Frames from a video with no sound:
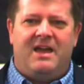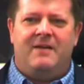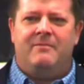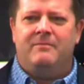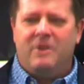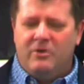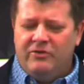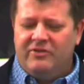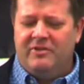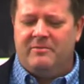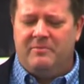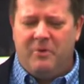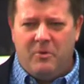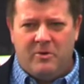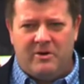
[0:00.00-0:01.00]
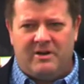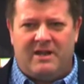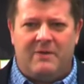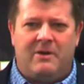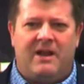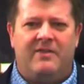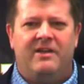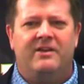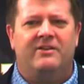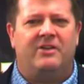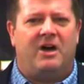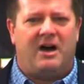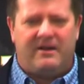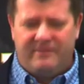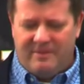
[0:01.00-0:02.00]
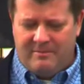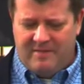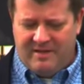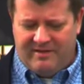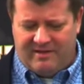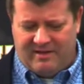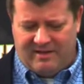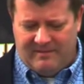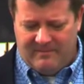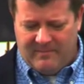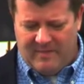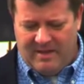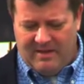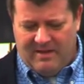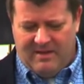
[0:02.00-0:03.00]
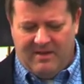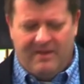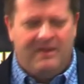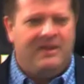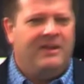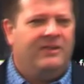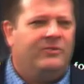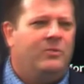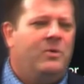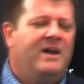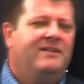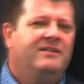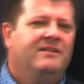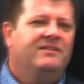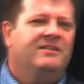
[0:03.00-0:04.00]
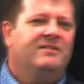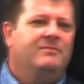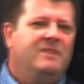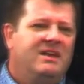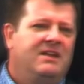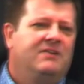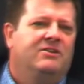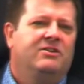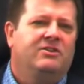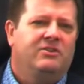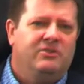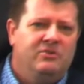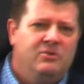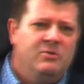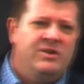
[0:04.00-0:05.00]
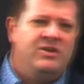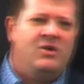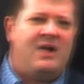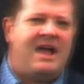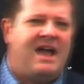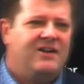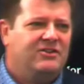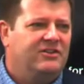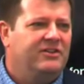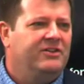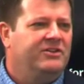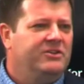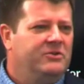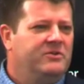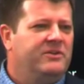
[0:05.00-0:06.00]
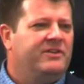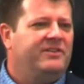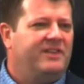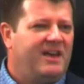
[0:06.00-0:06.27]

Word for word: And most importantly, what I think is often missing is, what does this mean to you when you're actually doing